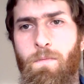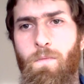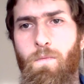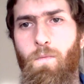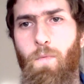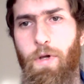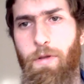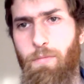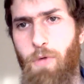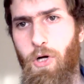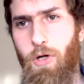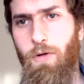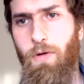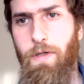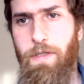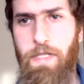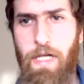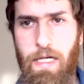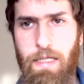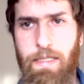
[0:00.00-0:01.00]
with
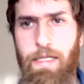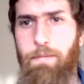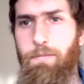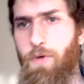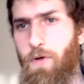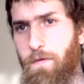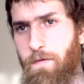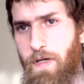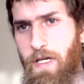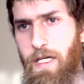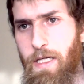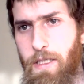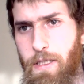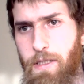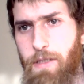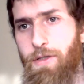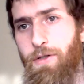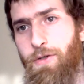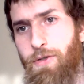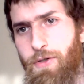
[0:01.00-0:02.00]
Mongoloids as they moved
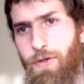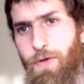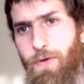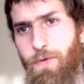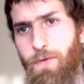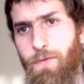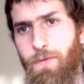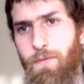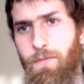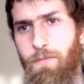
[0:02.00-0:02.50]
east to